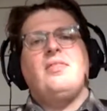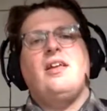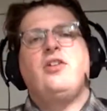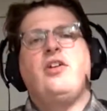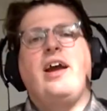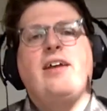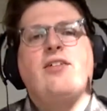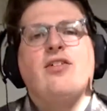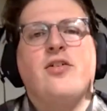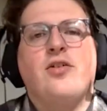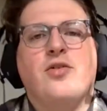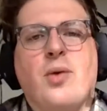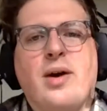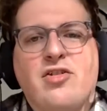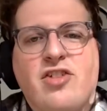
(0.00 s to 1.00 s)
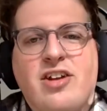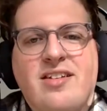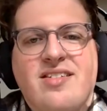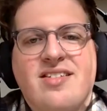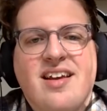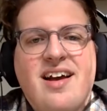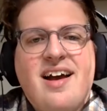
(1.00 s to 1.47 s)
to answer those
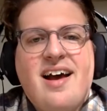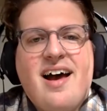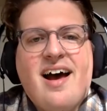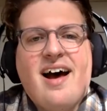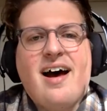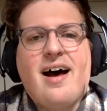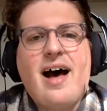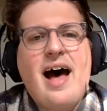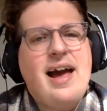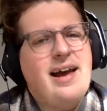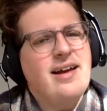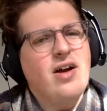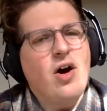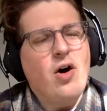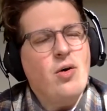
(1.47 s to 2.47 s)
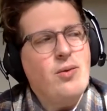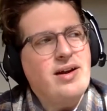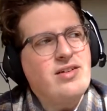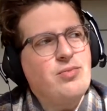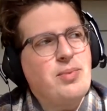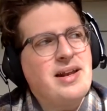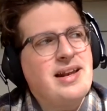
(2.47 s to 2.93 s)
questions, I had
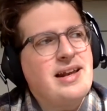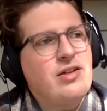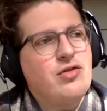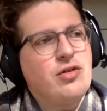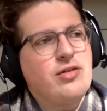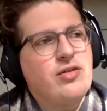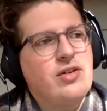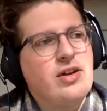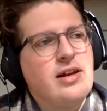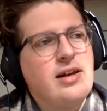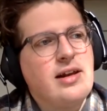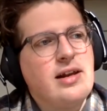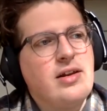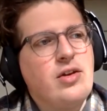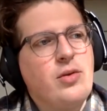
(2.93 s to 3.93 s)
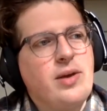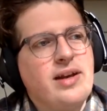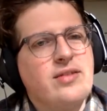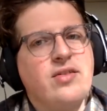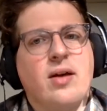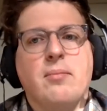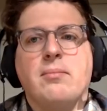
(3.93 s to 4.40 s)
always been interested in
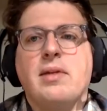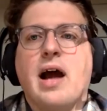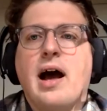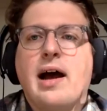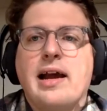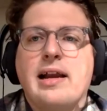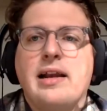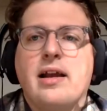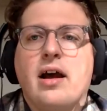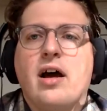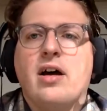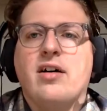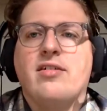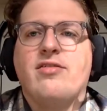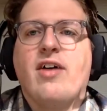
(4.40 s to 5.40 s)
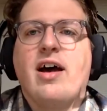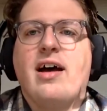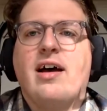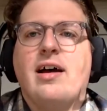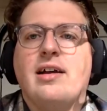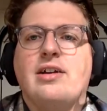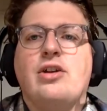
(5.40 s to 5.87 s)
doing some kind of
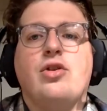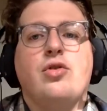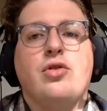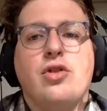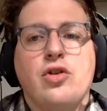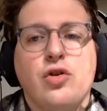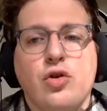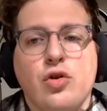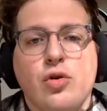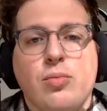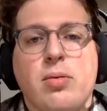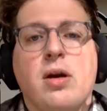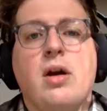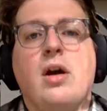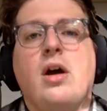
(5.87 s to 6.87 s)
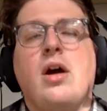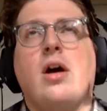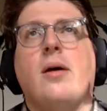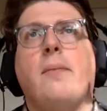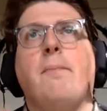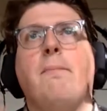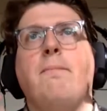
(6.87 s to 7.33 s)
YouTube
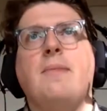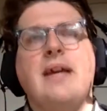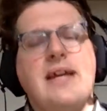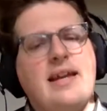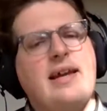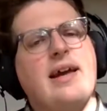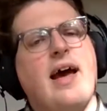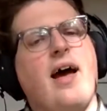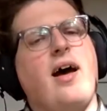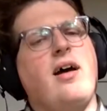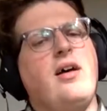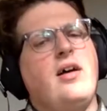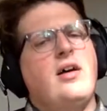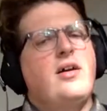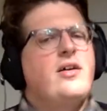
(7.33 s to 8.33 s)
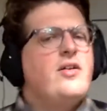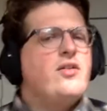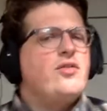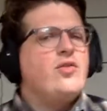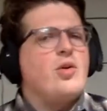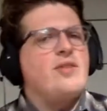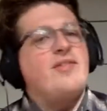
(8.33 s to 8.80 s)
media
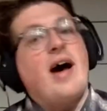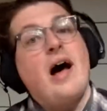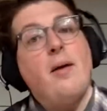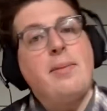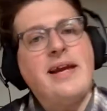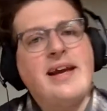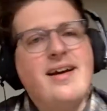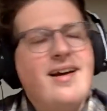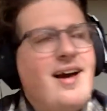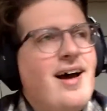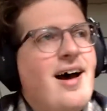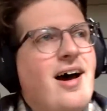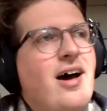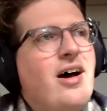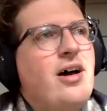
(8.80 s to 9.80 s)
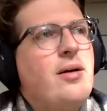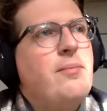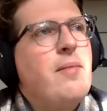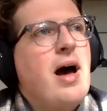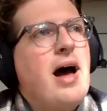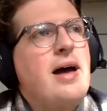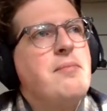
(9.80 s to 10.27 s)
sort of hobby.
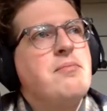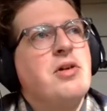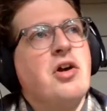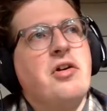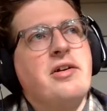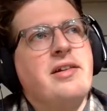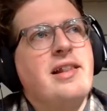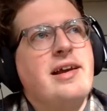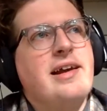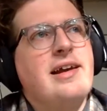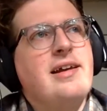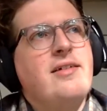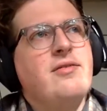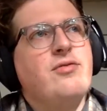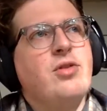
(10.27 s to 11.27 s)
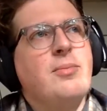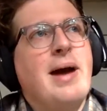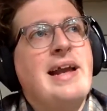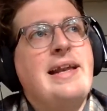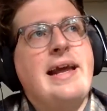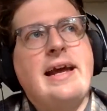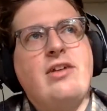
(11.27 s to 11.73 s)
I'm currently, for
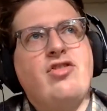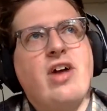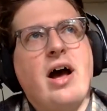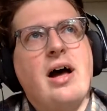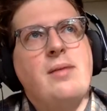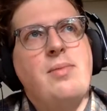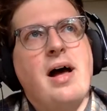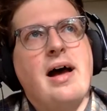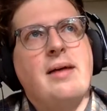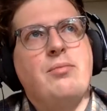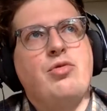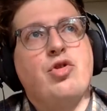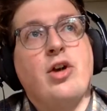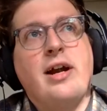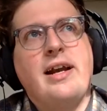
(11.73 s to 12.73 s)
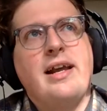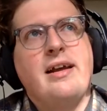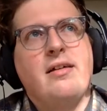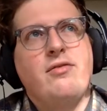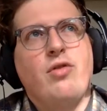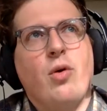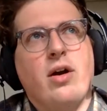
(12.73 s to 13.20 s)
my day job, I'm
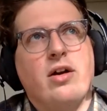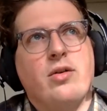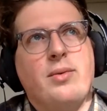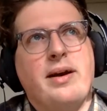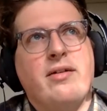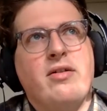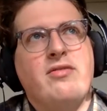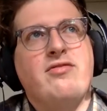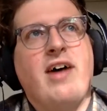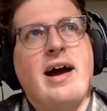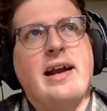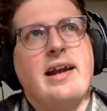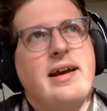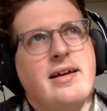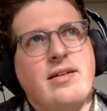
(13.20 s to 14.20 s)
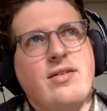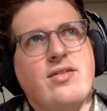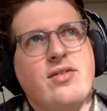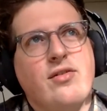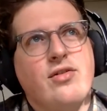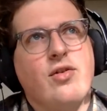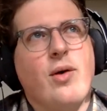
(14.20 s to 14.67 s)
training for a career in
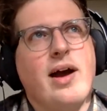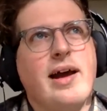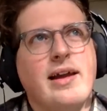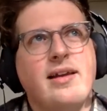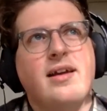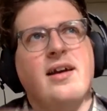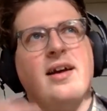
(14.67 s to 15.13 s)
finance. So I had